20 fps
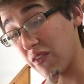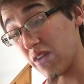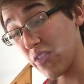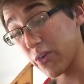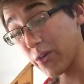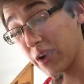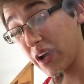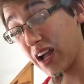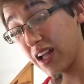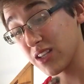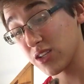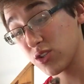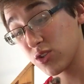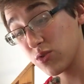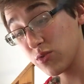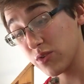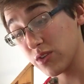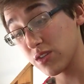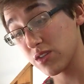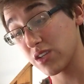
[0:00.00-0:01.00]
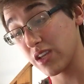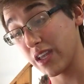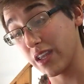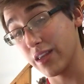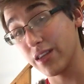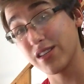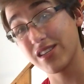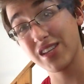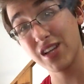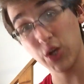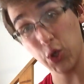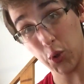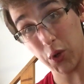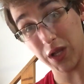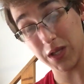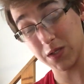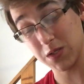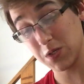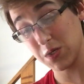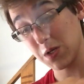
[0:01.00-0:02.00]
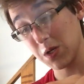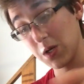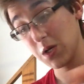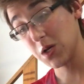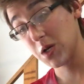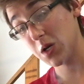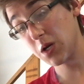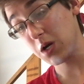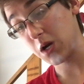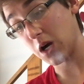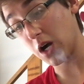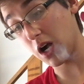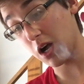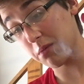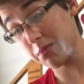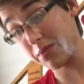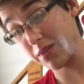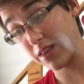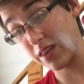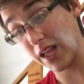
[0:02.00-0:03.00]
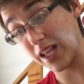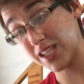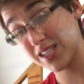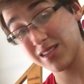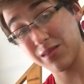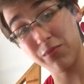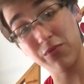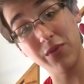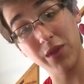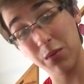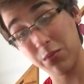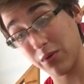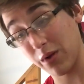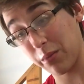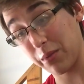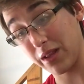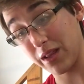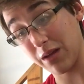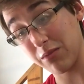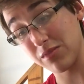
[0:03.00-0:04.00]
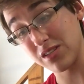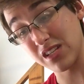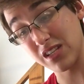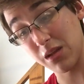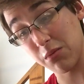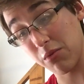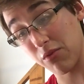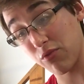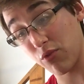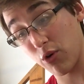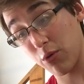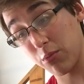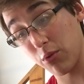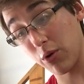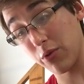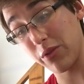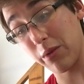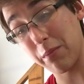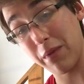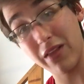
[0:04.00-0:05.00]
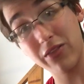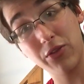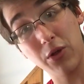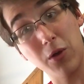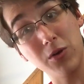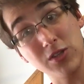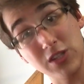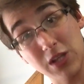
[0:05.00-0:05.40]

of other constituents in cigarettes. That's the number. I mean, that was the number 4 bullet. The menthol